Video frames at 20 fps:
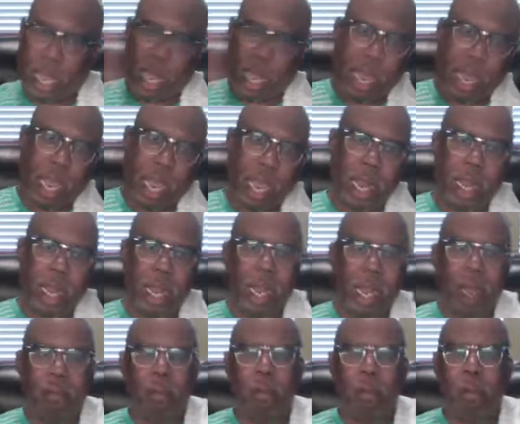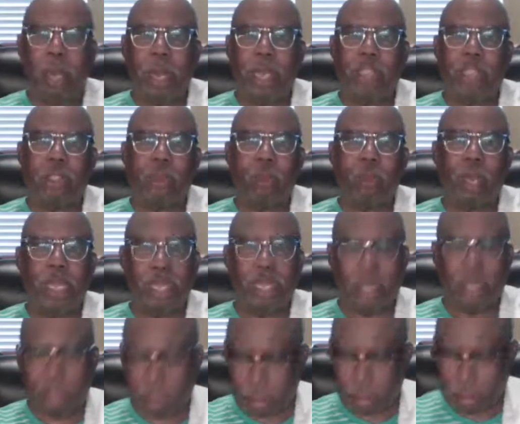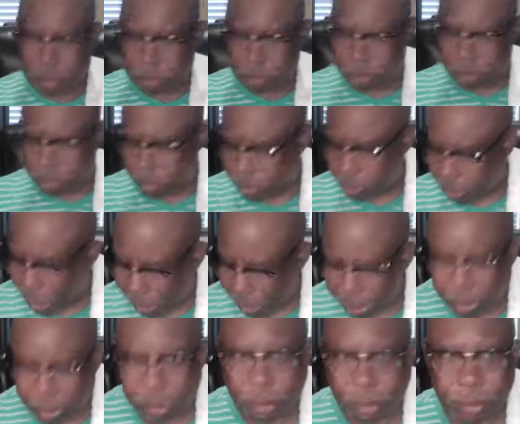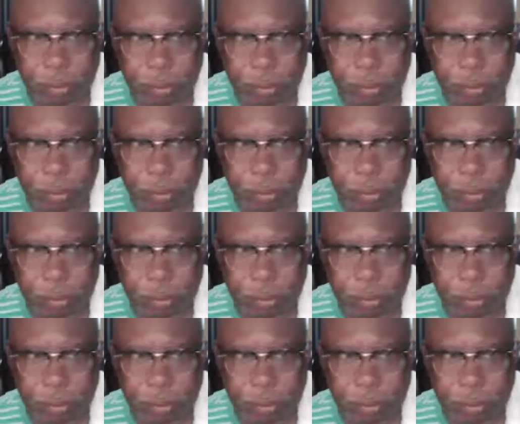and have a blessed week. Thank you.